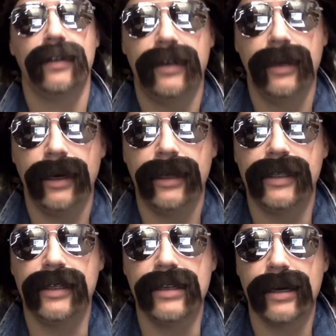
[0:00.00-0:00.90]

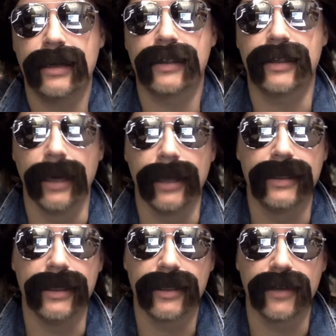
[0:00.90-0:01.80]
Duds, not studs
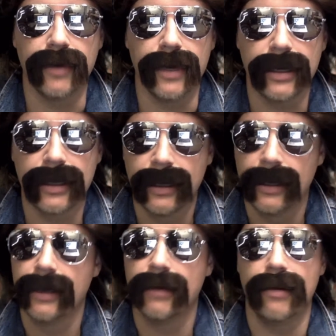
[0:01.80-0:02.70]
this week.
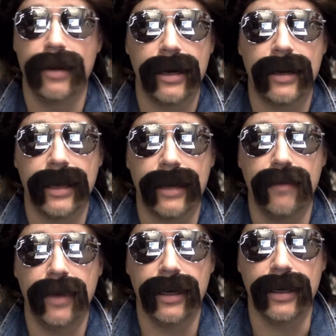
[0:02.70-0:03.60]
Not that
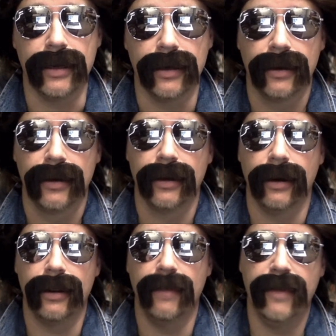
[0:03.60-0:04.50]
many.
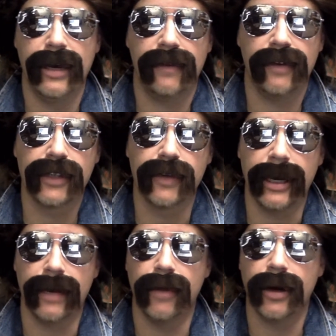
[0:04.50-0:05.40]
On the Mavericks, we
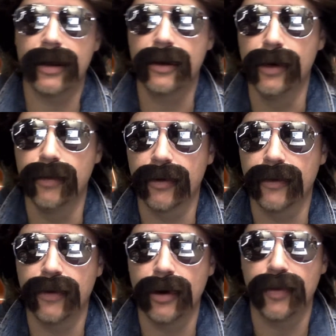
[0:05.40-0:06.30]
had Amari Cooper with
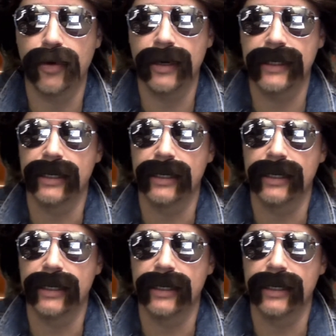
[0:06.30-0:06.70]
4 points,